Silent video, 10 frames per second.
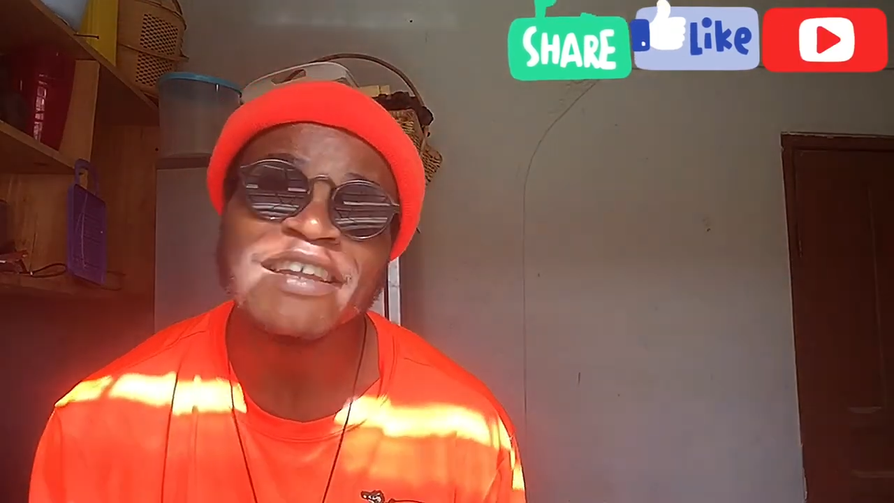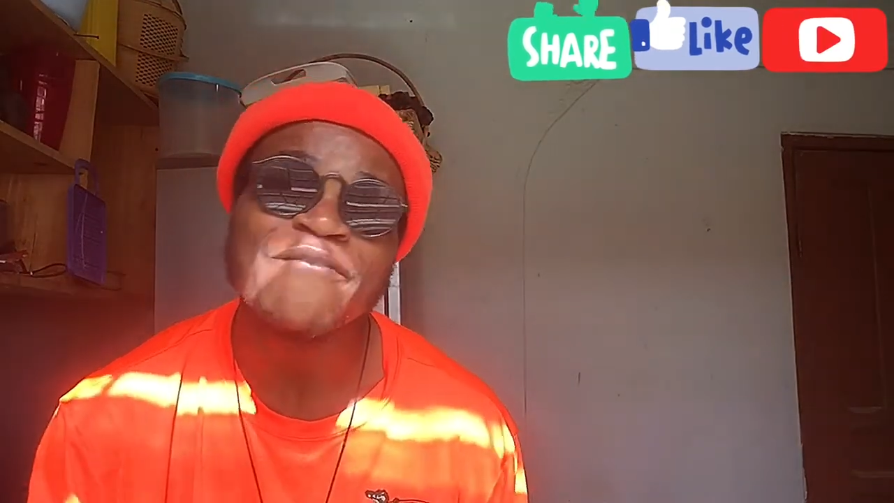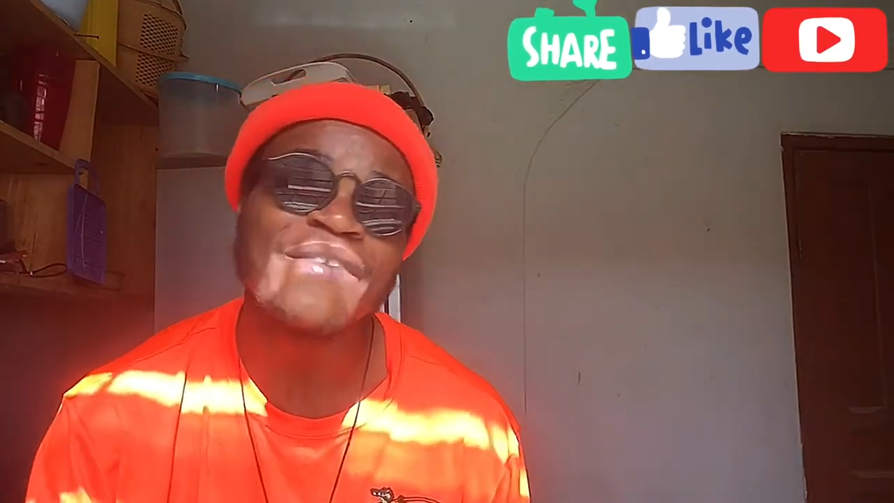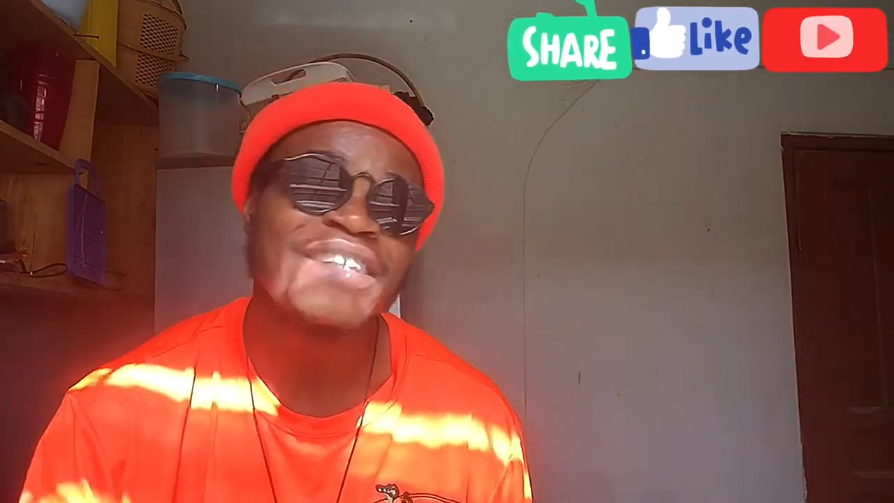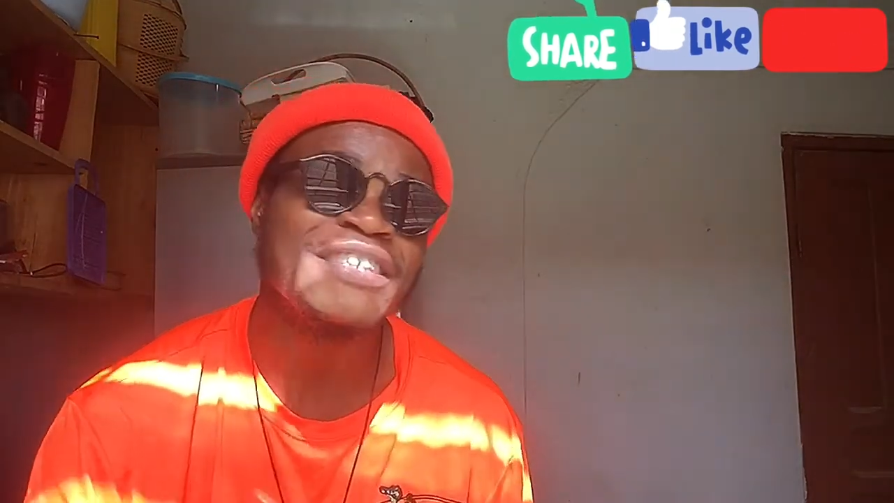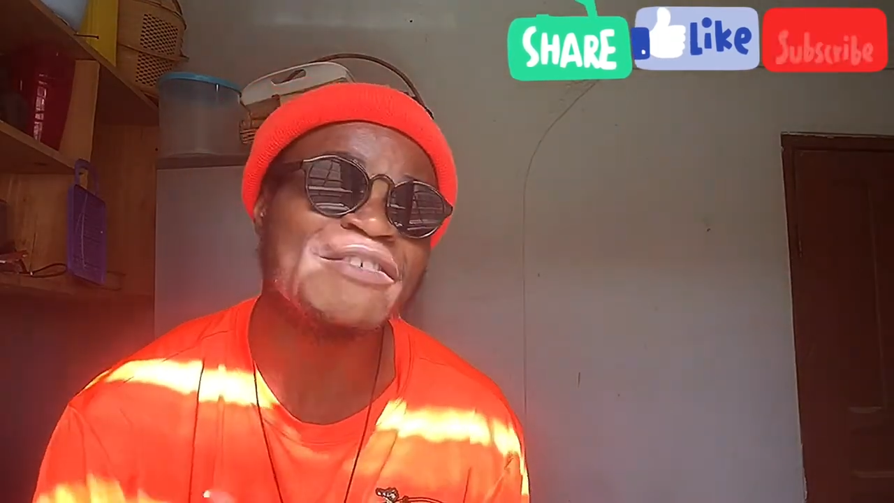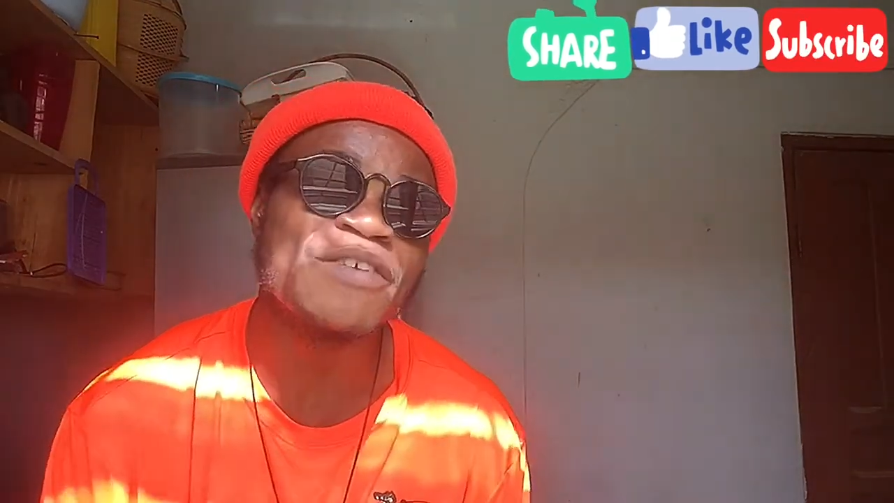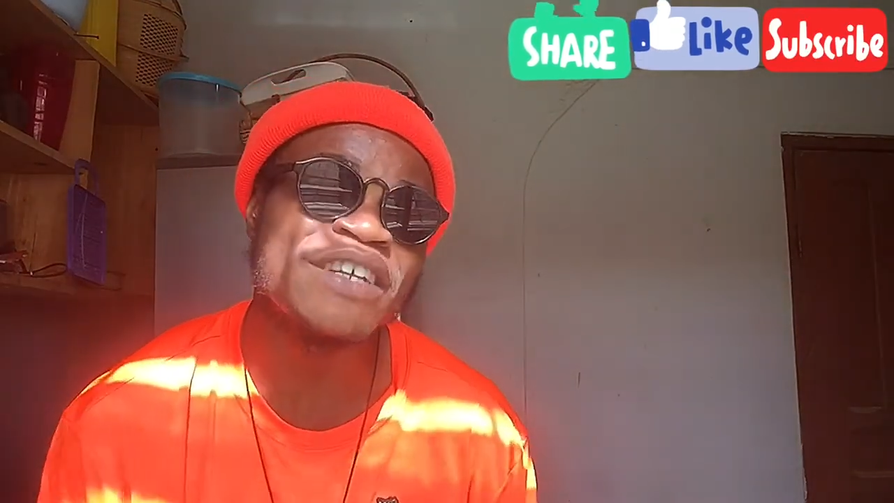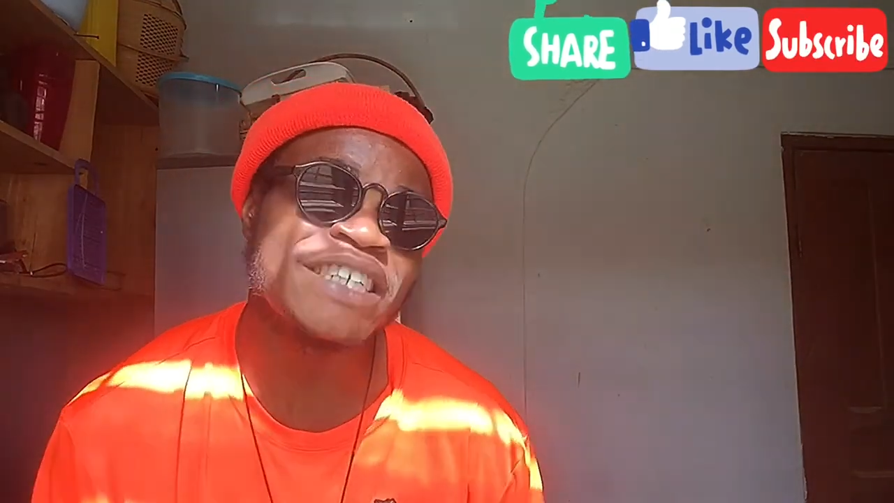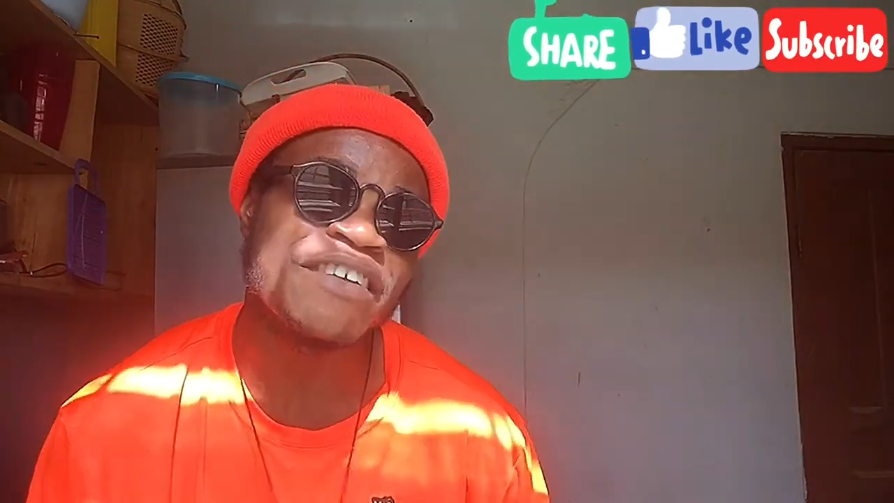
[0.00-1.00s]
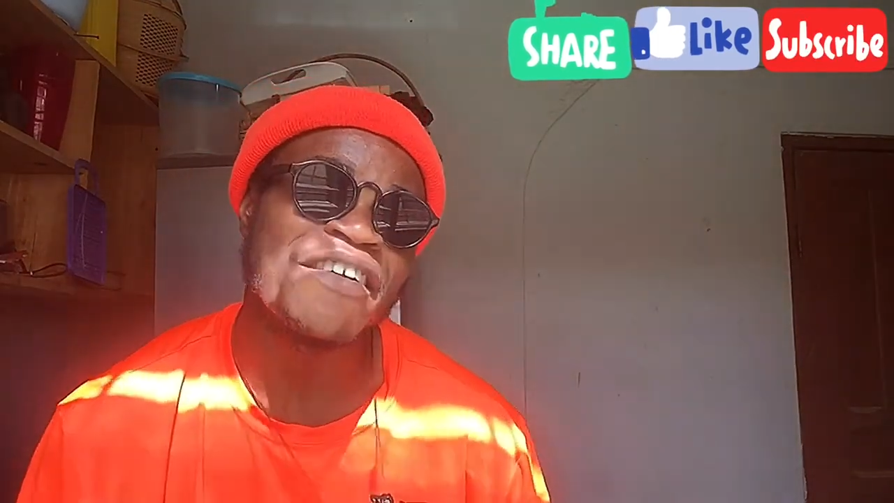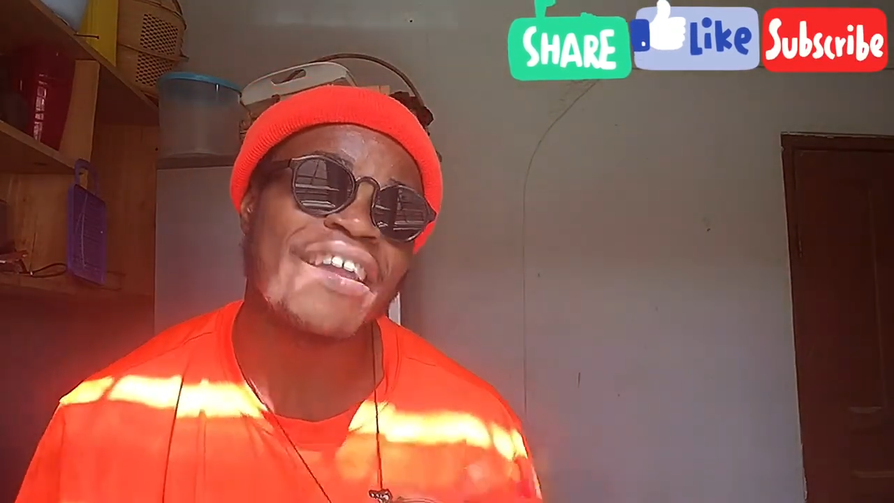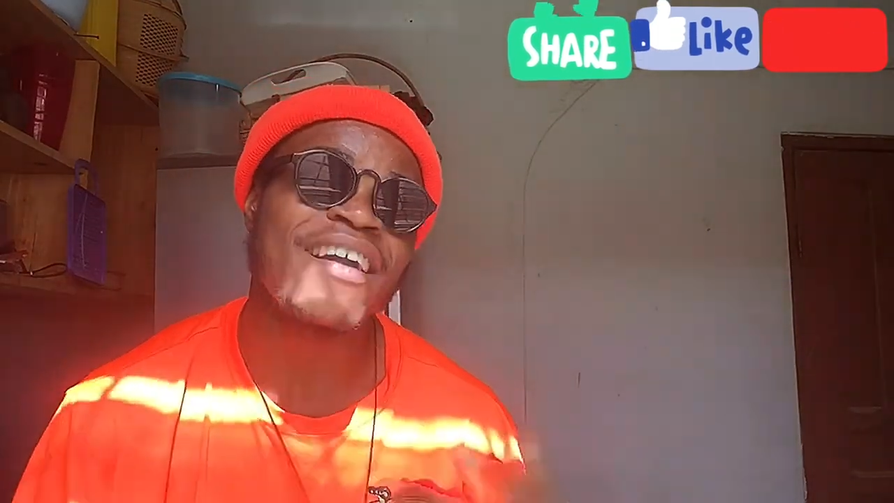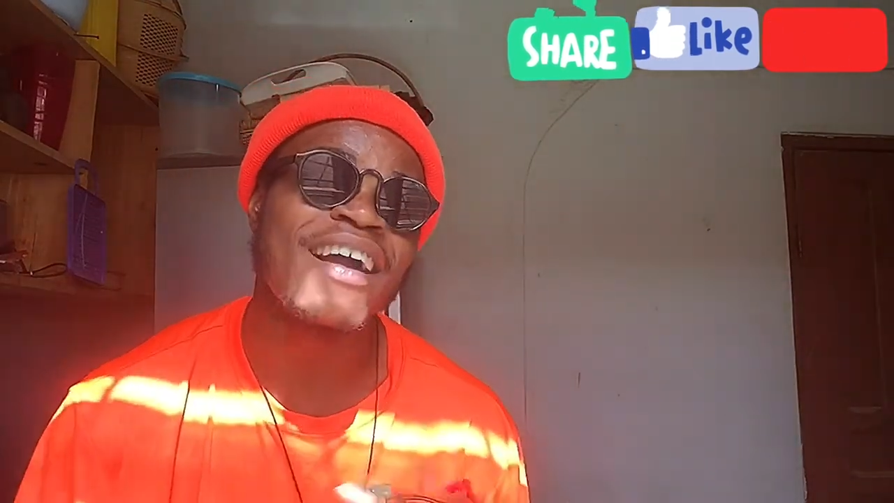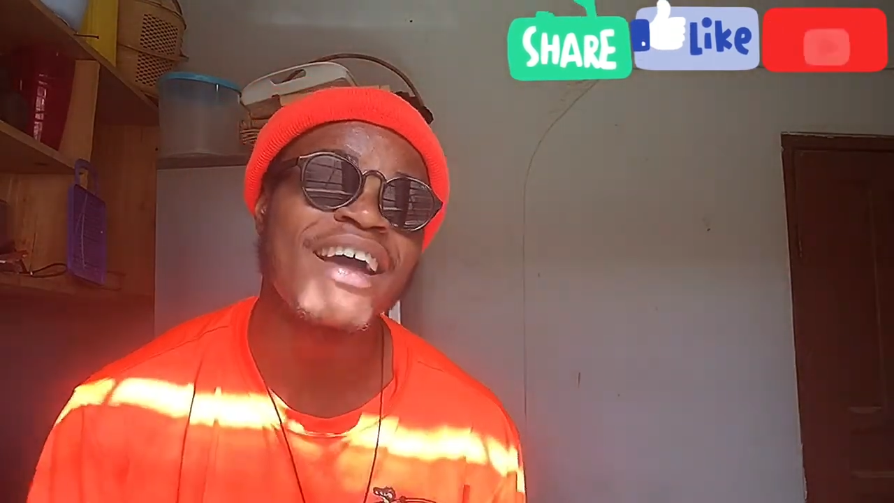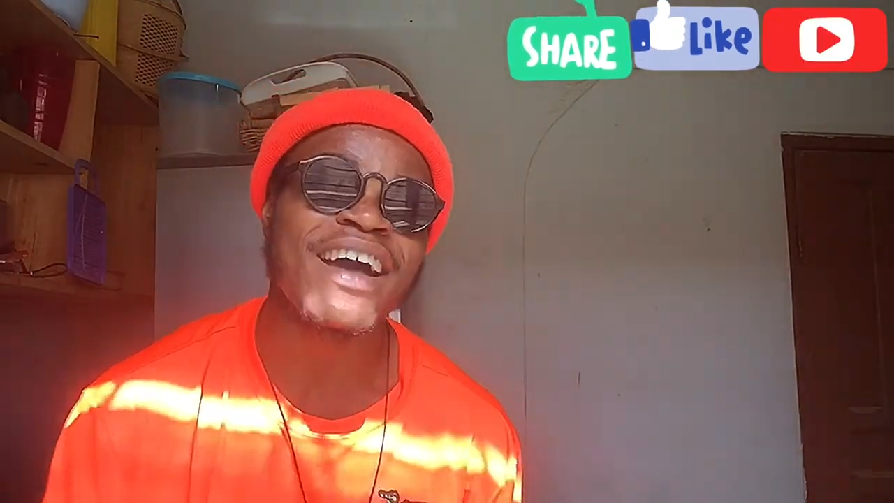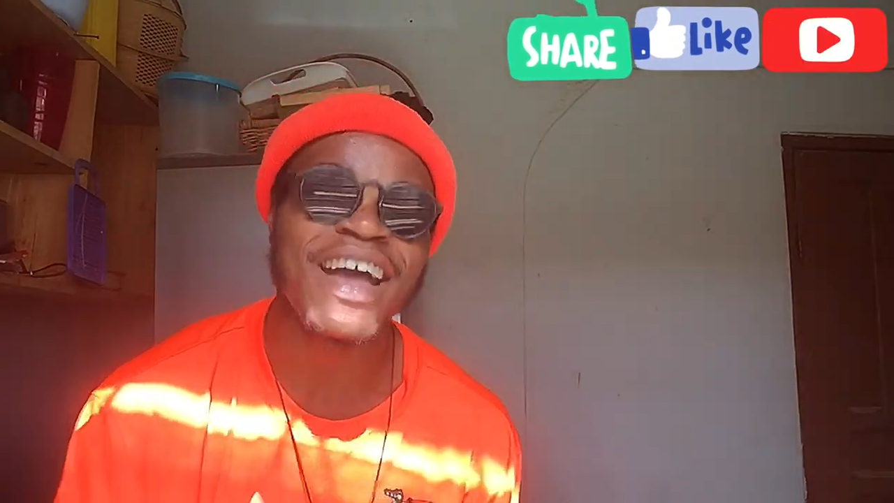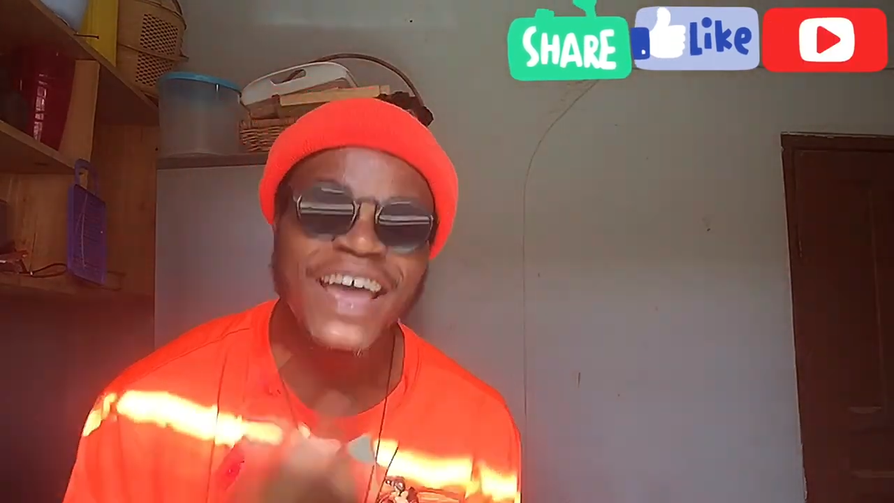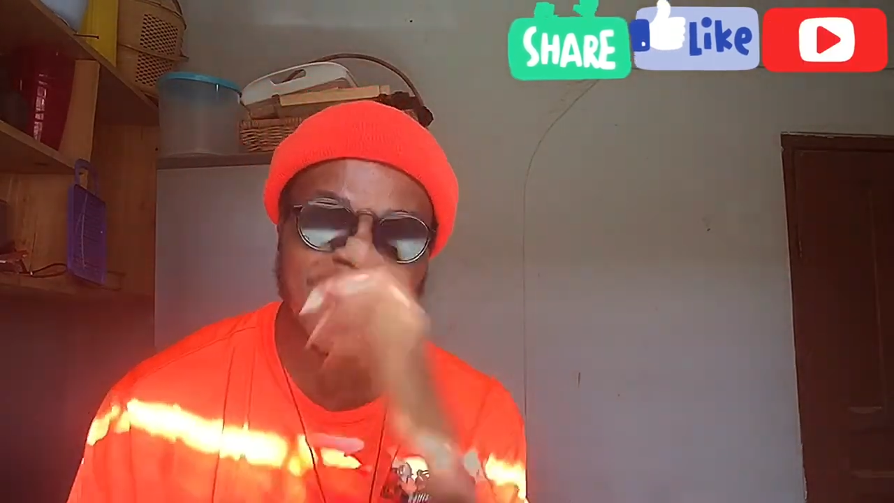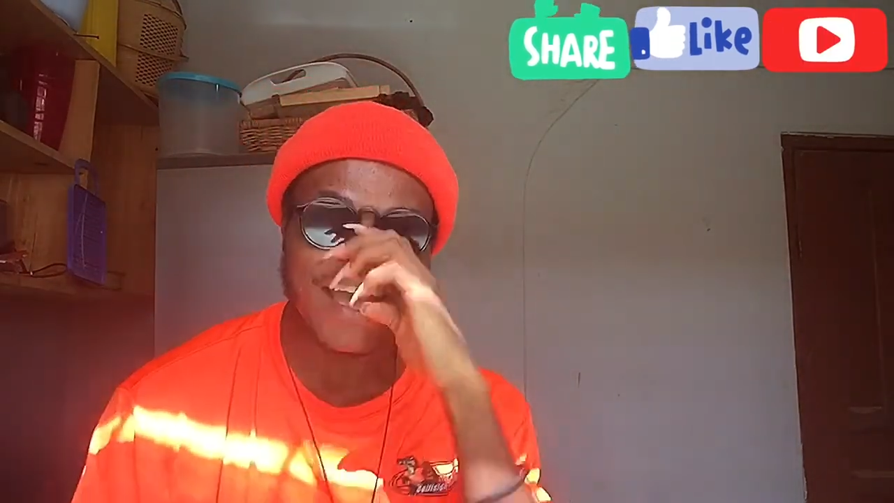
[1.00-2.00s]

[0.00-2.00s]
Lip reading: the fasting green channel here in Ghana.